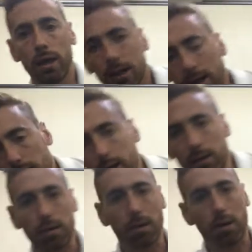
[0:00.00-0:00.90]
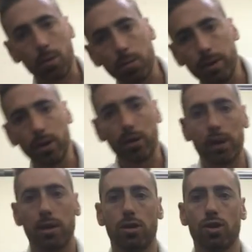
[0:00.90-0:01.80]
getting
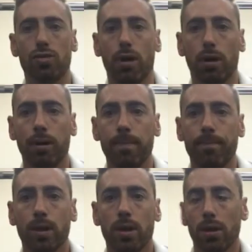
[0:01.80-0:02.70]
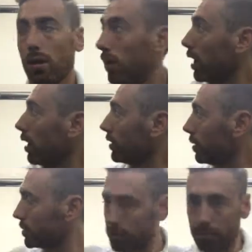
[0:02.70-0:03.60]
mobility in your trunk. All right, I'll
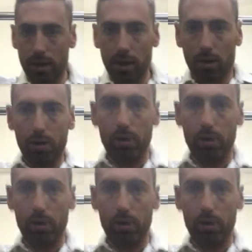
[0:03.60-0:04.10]
demonstrate it. All